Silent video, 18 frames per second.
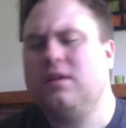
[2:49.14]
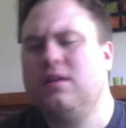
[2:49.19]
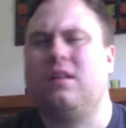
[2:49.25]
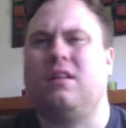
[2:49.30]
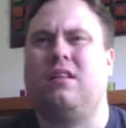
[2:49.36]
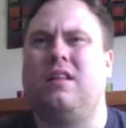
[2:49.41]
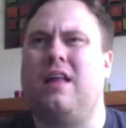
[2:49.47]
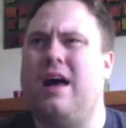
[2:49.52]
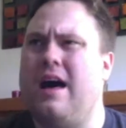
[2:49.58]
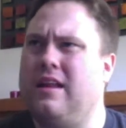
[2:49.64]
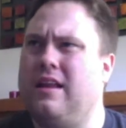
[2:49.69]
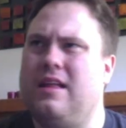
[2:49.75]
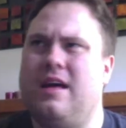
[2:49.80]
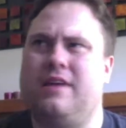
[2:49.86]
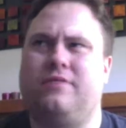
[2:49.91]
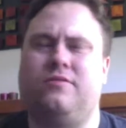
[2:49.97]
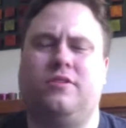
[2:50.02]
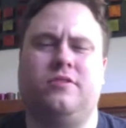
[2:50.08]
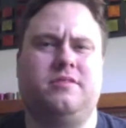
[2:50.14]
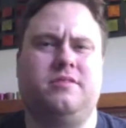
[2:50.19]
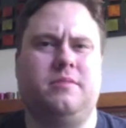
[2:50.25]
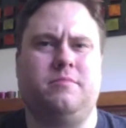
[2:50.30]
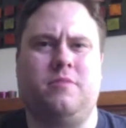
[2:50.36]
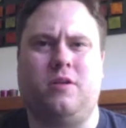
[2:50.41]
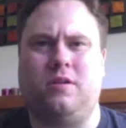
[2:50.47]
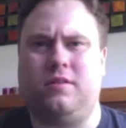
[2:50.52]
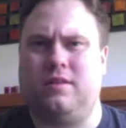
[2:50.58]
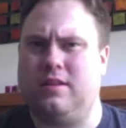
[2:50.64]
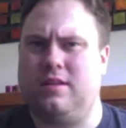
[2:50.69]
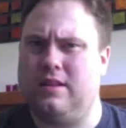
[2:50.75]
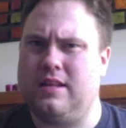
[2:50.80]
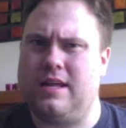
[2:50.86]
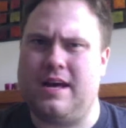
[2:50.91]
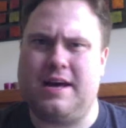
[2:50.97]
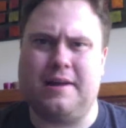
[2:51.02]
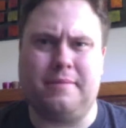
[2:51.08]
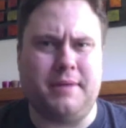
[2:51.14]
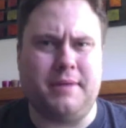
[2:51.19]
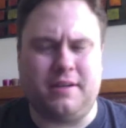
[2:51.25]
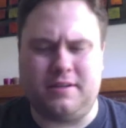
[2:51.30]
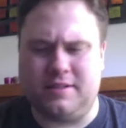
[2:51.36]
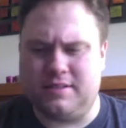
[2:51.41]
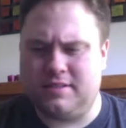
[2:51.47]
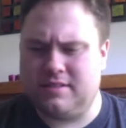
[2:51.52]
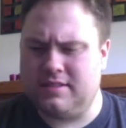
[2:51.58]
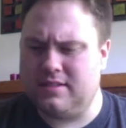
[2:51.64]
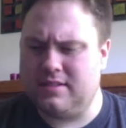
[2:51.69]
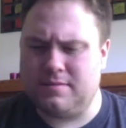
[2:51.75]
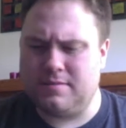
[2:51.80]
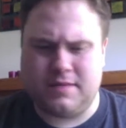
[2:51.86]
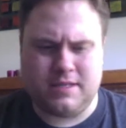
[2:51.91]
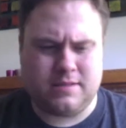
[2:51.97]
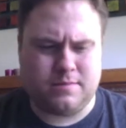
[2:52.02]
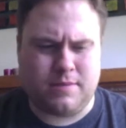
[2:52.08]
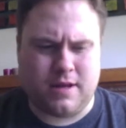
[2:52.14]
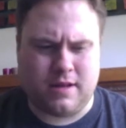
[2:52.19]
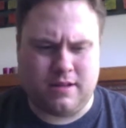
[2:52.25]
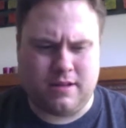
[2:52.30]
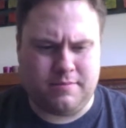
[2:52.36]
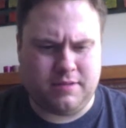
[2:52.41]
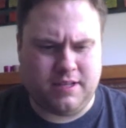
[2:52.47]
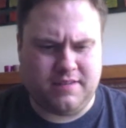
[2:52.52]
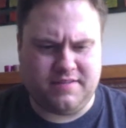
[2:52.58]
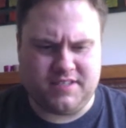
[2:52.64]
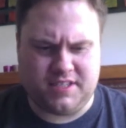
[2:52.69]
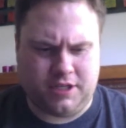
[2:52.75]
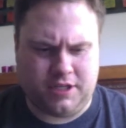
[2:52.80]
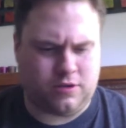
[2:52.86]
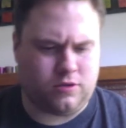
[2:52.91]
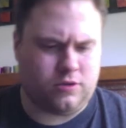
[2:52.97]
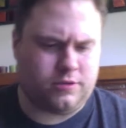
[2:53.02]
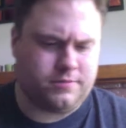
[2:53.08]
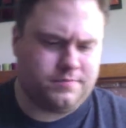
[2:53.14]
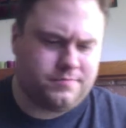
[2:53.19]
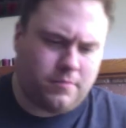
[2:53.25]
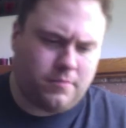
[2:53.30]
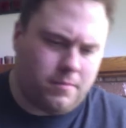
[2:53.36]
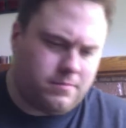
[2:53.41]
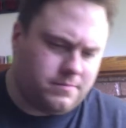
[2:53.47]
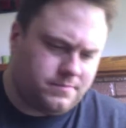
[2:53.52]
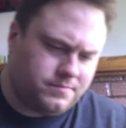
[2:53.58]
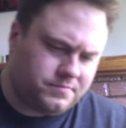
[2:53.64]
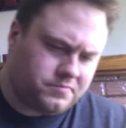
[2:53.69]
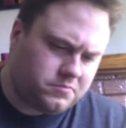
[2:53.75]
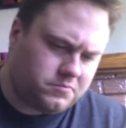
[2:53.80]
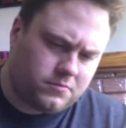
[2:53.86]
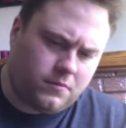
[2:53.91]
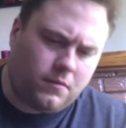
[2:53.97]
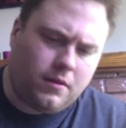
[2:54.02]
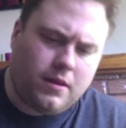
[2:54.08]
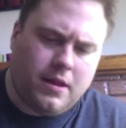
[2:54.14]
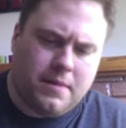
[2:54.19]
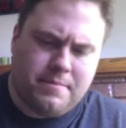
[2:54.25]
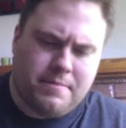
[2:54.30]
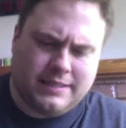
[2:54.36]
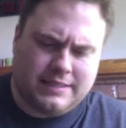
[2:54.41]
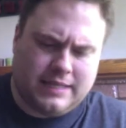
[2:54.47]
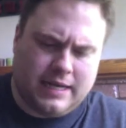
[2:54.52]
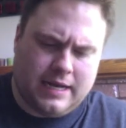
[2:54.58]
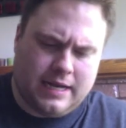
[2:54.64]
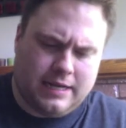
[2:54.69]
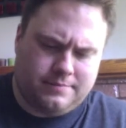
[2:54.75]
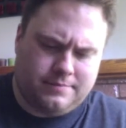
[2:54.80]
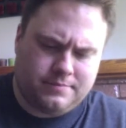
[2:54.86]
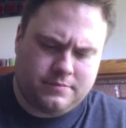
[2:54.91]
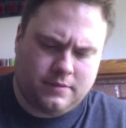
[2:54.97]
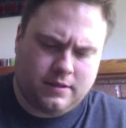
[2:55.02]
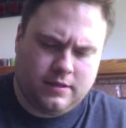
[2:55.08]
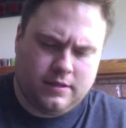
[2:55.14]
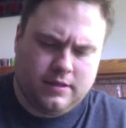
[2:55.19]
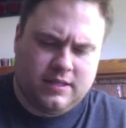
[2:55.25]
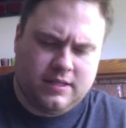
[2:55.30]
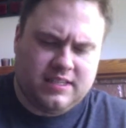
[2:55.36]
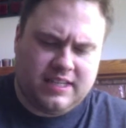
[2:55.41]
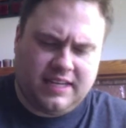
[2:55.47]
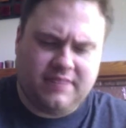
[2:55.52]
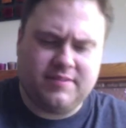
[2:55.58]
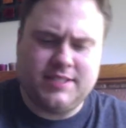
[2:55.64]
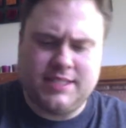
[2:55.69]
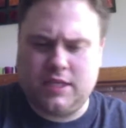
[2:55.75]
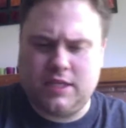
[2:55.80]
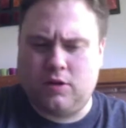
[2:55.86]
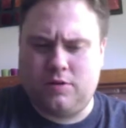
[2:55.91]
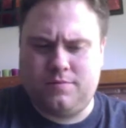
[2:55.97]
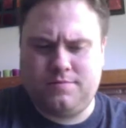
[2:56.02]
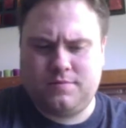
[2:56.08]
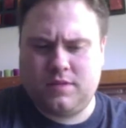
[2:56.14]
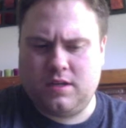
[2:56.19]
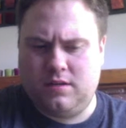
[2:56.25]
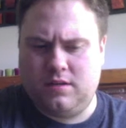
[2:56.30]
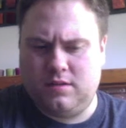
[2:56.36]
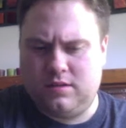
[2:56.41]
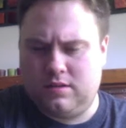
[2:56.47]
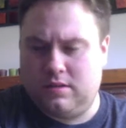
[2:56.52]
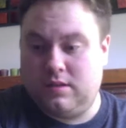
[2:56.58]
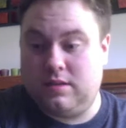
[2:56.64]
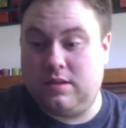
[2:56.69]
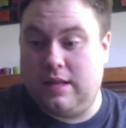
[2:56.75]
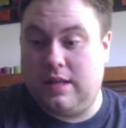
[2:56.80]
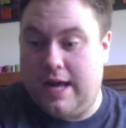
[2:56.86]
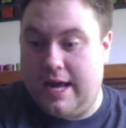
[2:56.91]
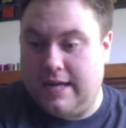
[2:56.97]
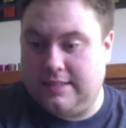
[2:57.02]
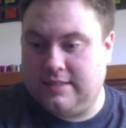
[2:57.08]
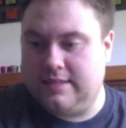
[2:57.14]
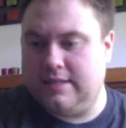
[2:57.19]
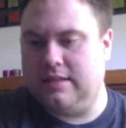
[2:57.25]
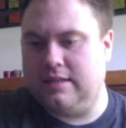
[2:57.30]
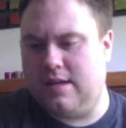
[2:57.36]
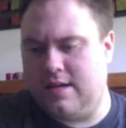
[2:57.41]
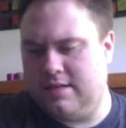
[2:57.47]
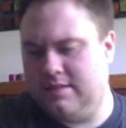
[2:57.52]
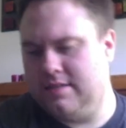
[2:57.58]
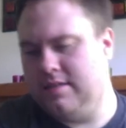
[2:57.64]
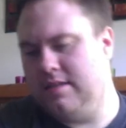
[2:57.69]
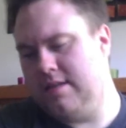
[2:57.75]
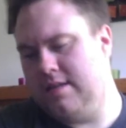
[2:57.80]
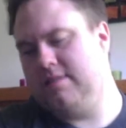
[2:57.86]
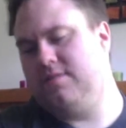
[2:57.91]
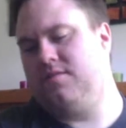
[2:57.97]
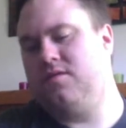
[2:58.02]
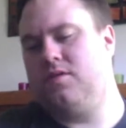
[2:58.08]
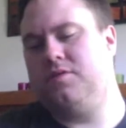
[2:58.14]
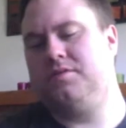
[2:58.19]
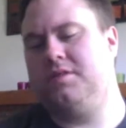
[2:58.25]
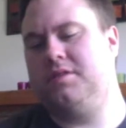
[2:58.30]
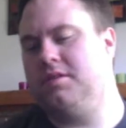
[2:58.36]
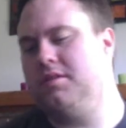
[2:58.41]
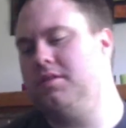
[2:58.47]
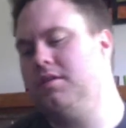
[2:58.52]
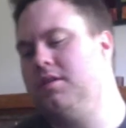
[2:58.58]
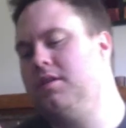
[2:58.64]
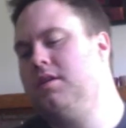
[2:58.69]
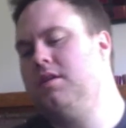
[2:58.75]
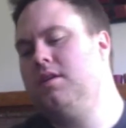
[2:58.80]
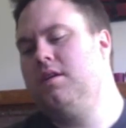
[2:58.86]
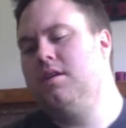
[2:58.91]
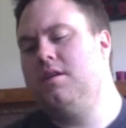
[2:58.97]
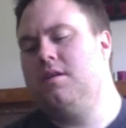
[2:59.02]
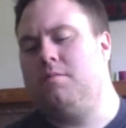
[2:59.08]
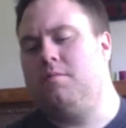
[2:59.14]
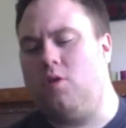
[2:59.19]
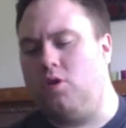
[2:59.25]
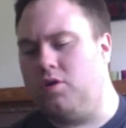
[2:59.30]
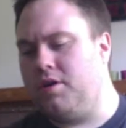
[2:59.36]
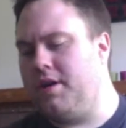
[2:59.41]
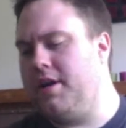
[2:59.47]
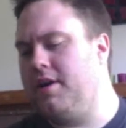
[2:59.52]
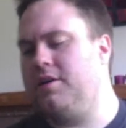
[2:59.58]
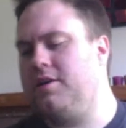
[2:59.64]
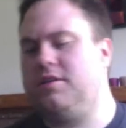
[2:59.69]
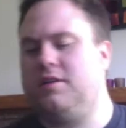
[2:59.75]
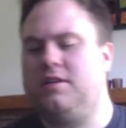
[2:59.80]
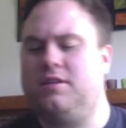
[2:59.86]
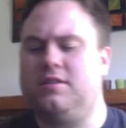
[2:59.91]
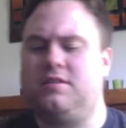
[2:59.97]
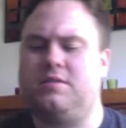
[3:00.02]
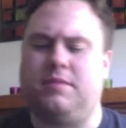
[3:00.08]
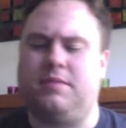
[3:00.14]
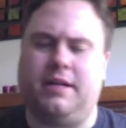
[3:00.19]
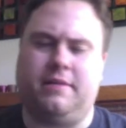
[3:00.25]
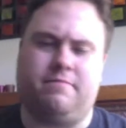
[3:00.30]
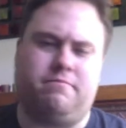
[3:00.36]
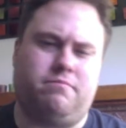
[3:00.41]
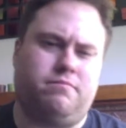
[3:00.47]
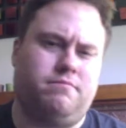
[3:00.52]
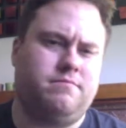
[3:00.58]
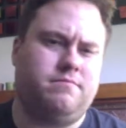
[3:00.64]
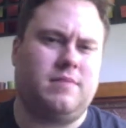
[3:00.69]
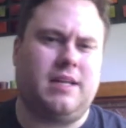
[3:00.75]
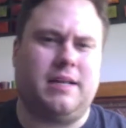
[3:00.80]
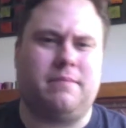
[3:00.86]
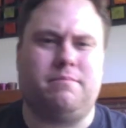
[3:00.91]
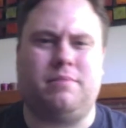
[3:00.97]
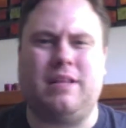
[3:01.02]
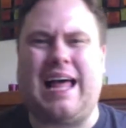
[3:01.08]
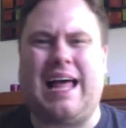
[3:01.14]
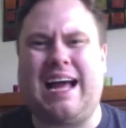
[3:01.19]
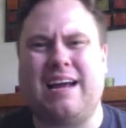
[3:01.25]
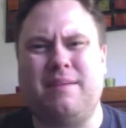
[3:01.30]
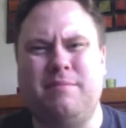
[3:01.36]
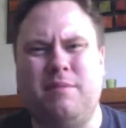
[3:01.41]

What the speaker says: lot of roasted malt, a lot of bitterness. This bottle, I believe, is a year old. But even so, lots and lots and lots of roasted malt characters, some like black